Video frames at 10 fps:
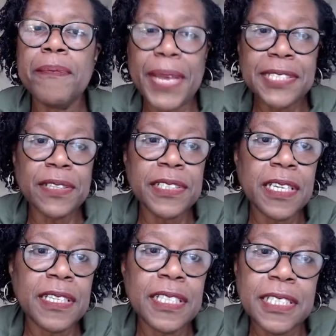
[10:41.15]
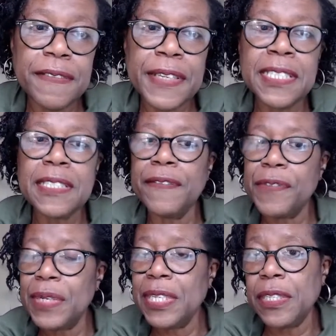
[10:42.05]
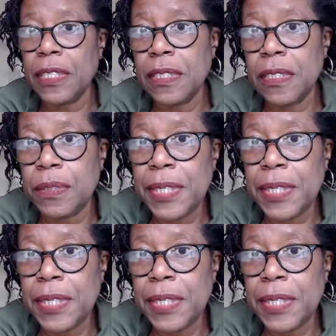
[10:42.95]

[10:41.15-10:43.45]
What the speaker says: best alternative is to